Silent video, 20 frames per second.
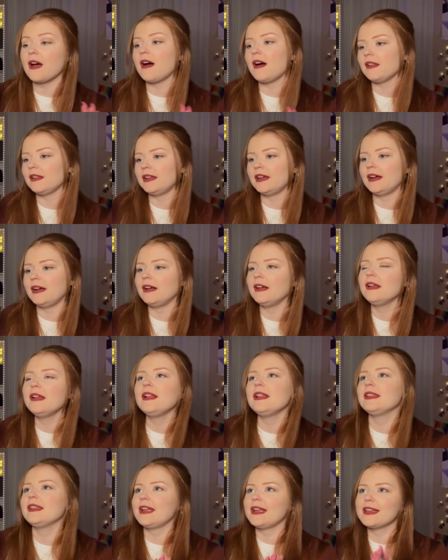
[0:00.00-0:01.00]
a la
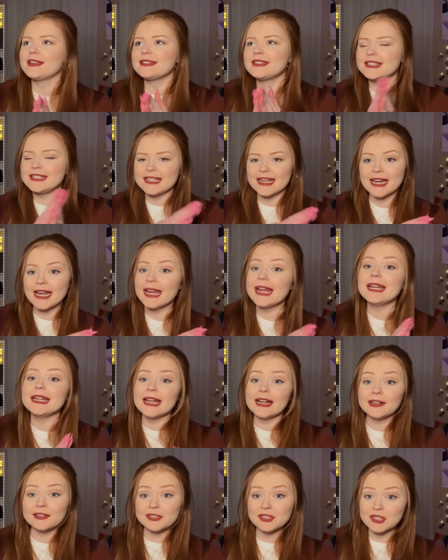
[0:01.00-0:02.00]
like Standing
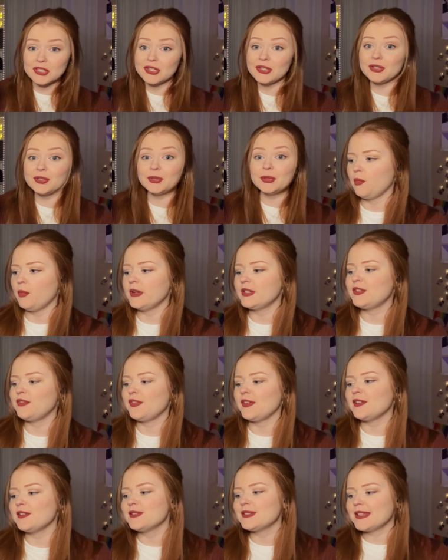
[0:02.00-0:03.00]
Next to You, which
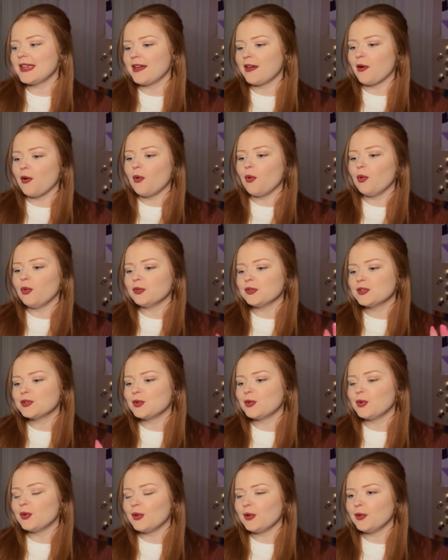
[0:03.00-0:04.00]
feels like old
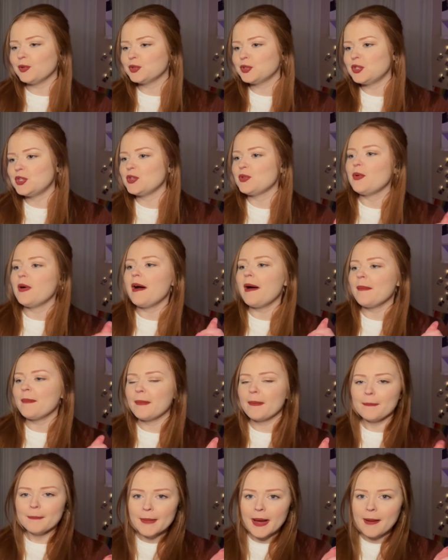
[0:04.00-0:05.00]
school duo
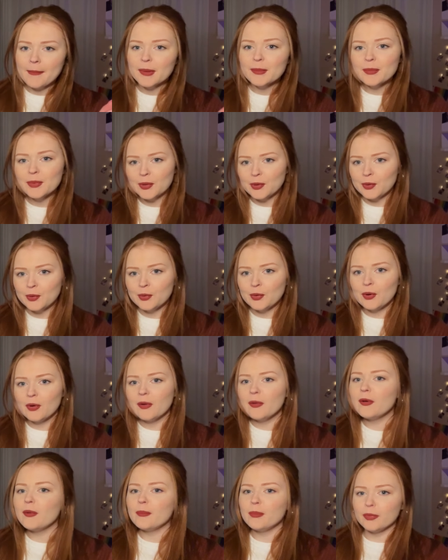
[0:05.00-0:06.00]
Mamamoo
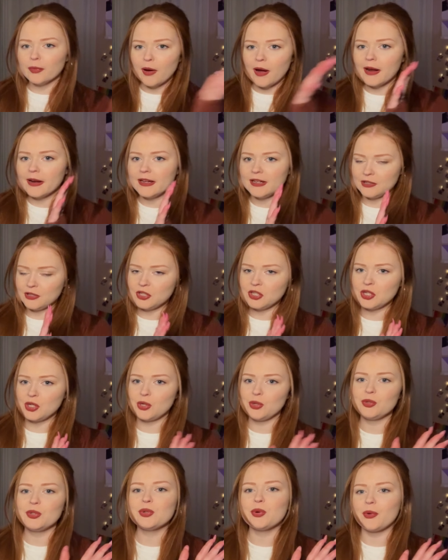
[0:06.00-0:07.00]
brought
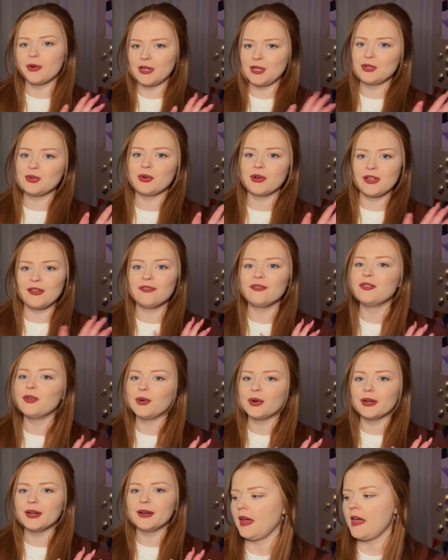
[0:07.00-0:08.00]
into
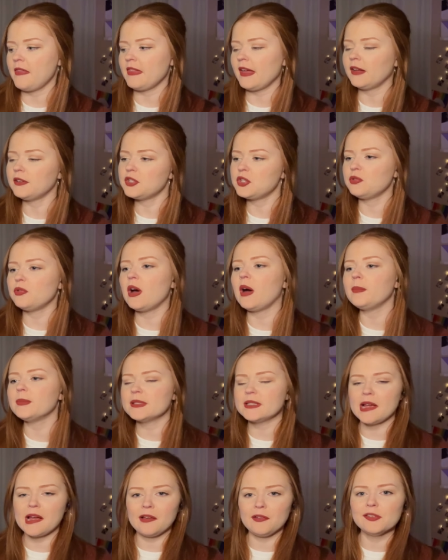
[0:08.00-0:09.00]
2024 and that doo-wop
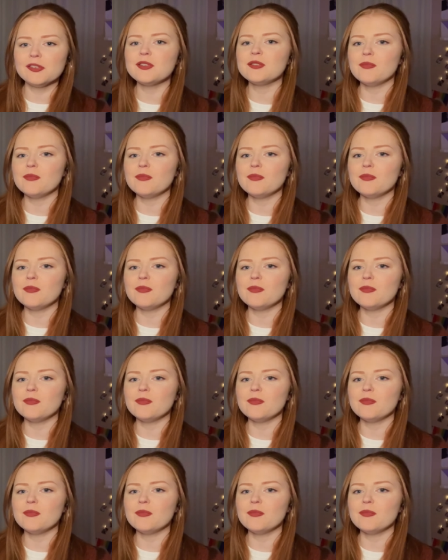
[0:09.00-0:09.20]
sound